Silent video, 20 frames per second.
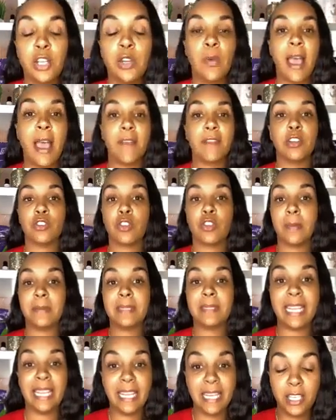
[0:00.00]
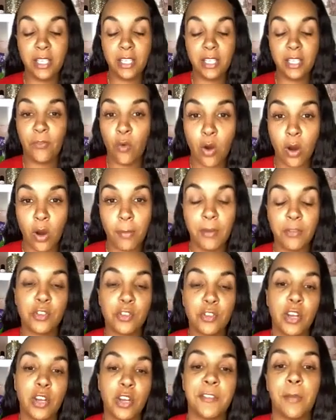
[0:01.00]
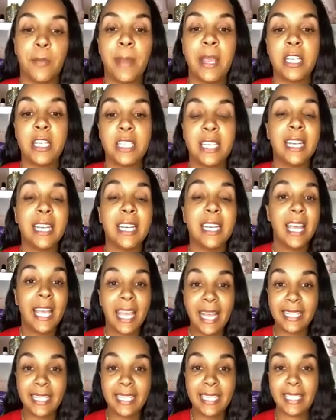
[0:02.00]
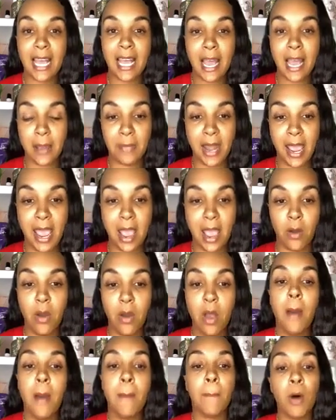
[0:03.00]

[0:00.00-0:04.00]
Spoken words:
you haven't dropped any form of transformation, it's time now.